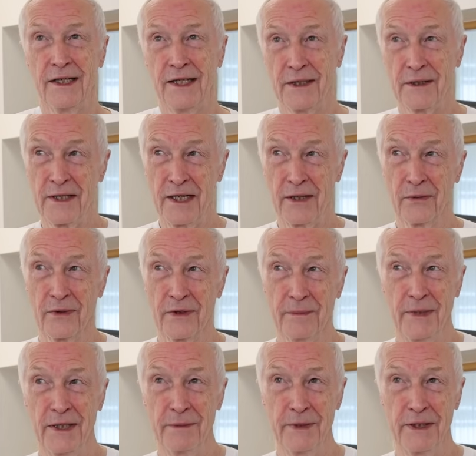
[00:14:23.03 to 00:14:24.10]

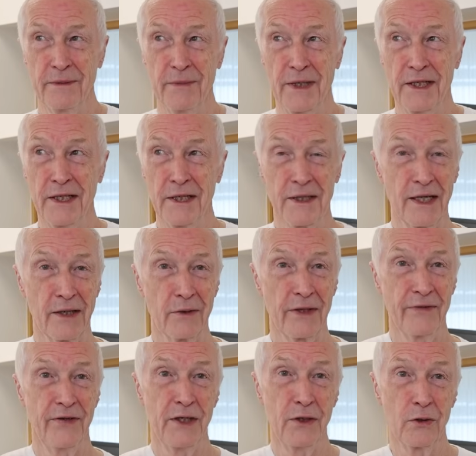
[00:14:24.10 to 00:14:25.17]
he's made it sound as
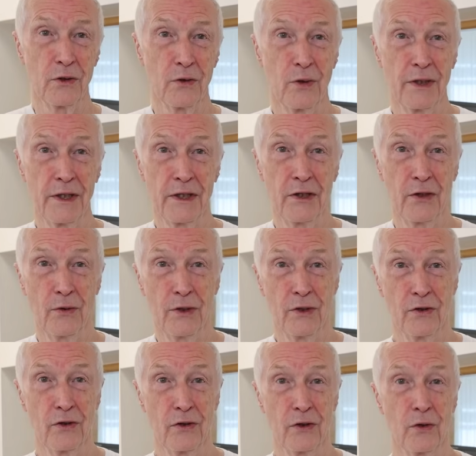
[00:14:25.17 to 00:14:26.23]
if he doesn't know what he's doing
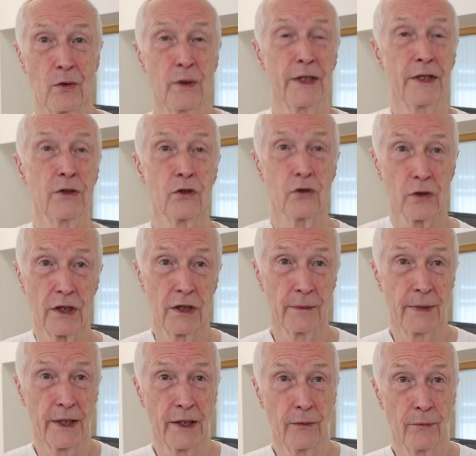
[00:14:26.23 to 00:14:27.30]
or doesn't know what he's talking
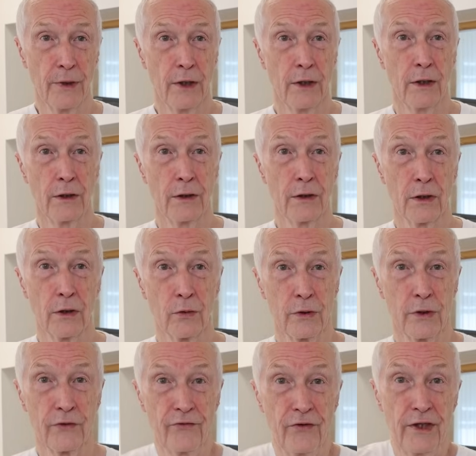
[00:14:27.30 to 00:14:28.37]
about. So
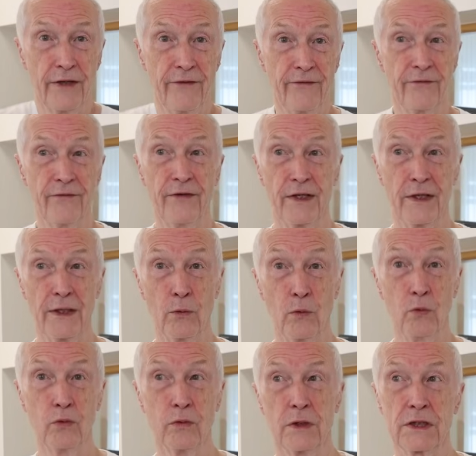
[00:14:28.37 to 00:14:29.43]
the greed victim,
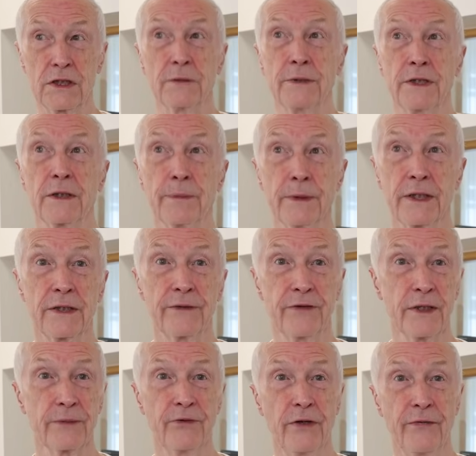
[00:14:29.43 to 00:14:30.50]
oh, make a big
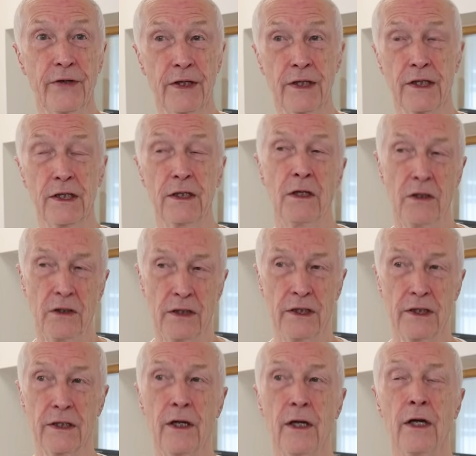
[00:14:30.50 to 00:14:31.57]
fat profit here.
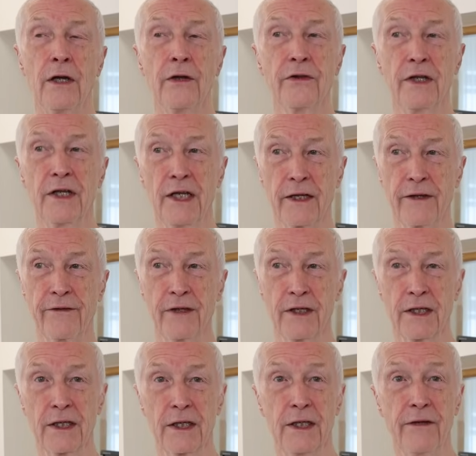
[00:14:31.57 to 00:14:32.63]
Yeah. The next
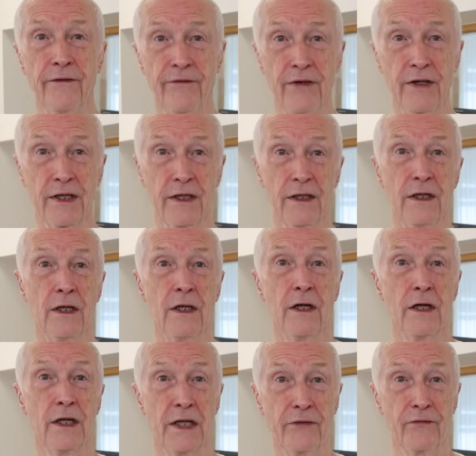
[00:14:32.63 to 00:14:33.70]
thing is fear,
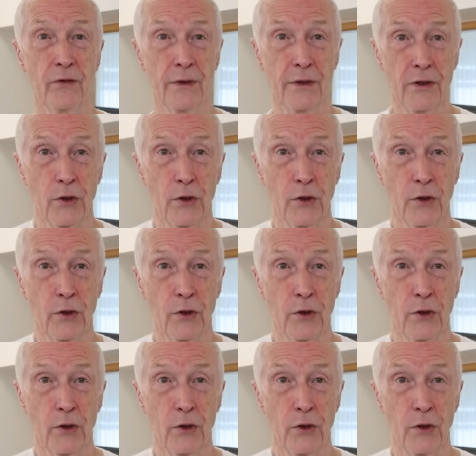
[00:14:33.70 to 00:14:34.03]
and everyone's